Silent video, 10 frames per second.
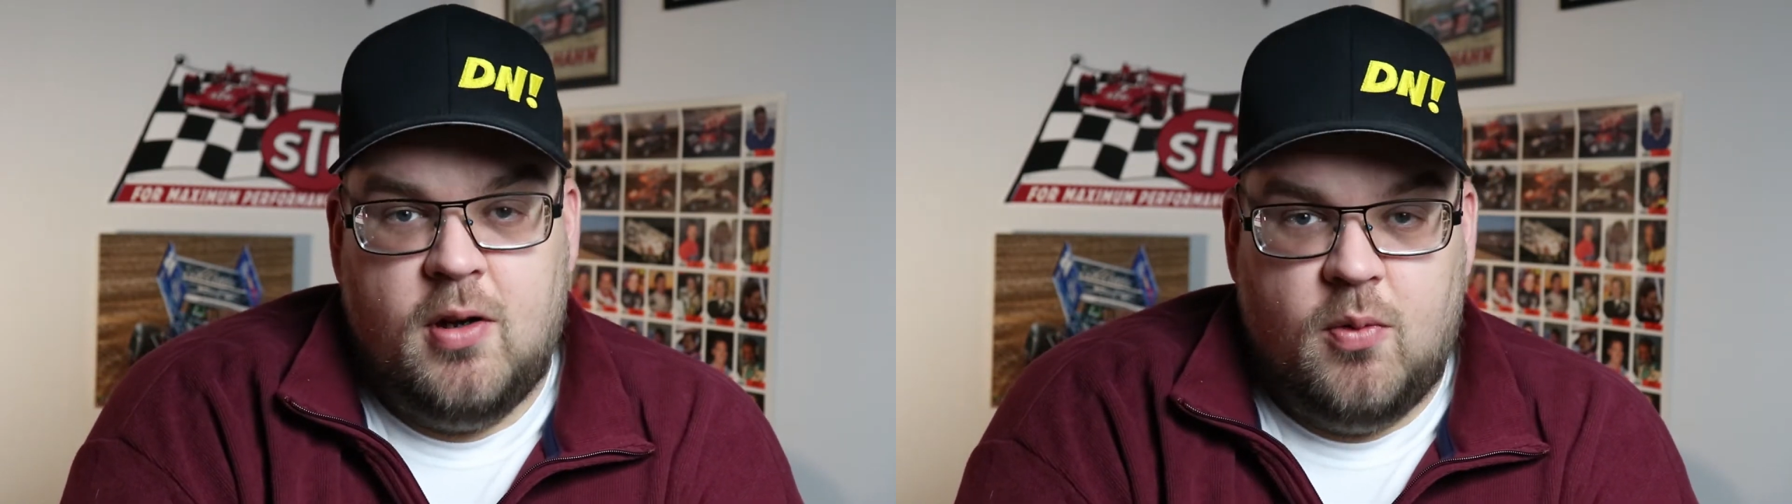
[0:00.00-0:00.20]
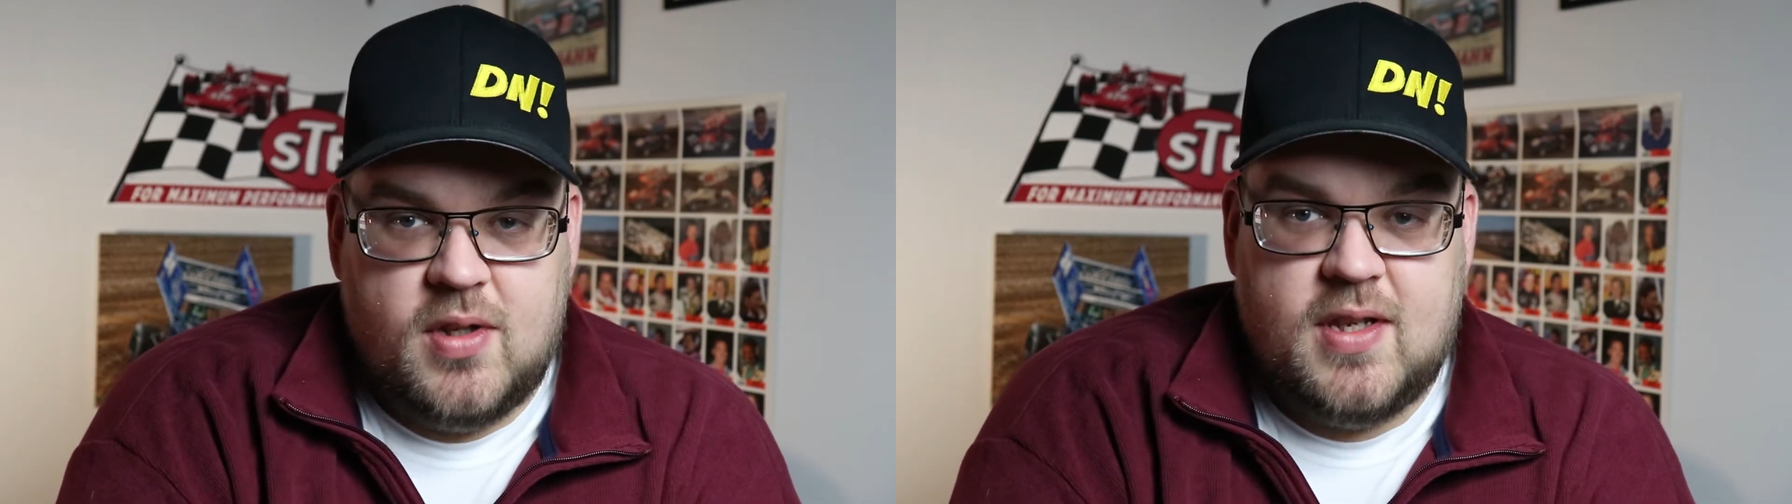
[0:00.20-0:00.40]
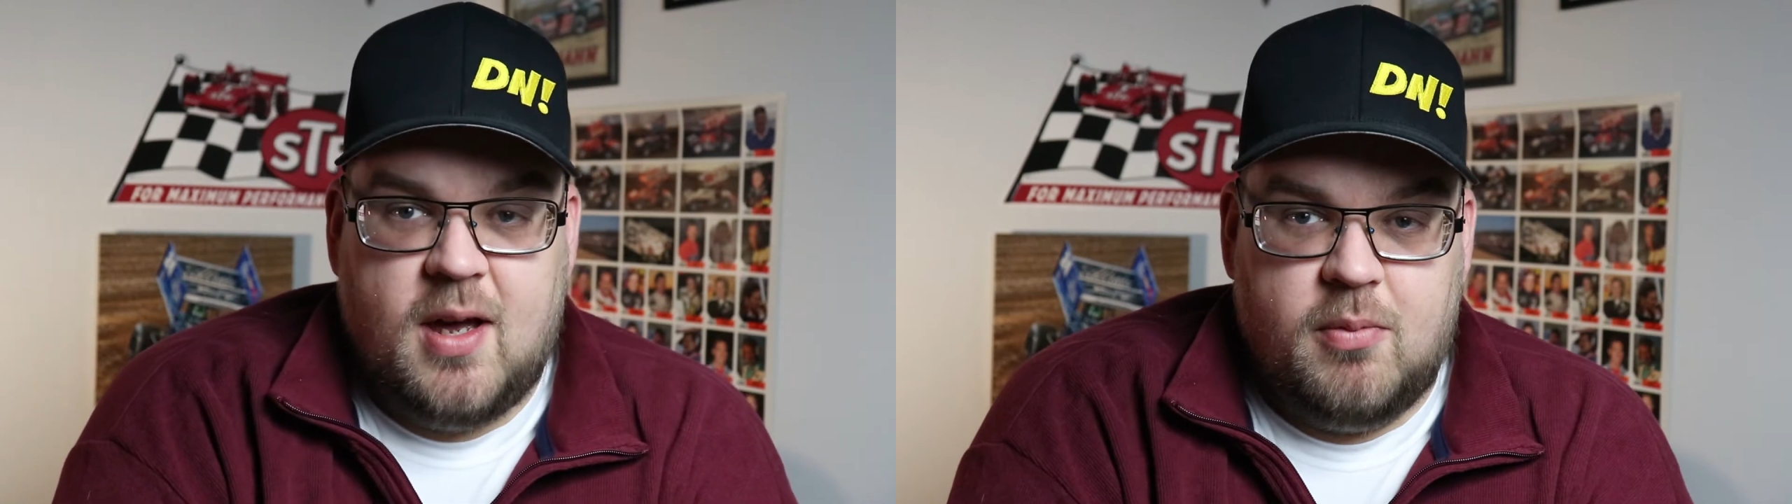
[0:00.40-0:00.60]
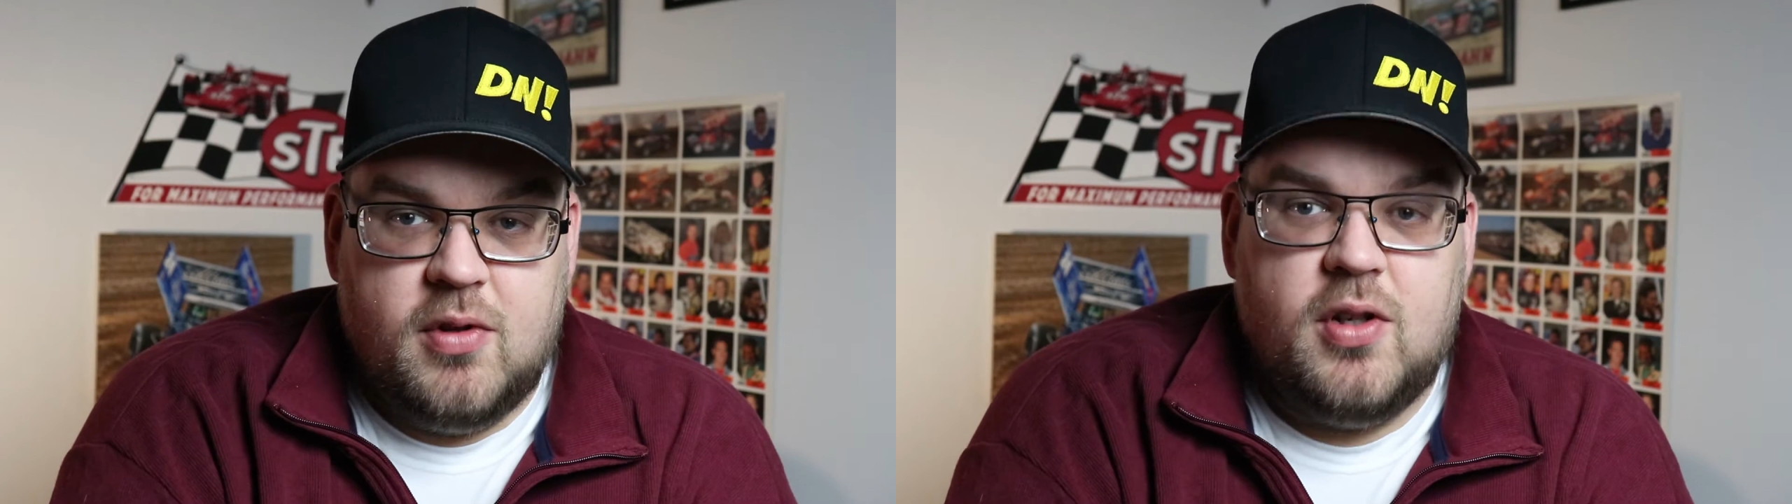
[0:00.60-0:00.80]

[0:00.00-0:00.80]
what's up?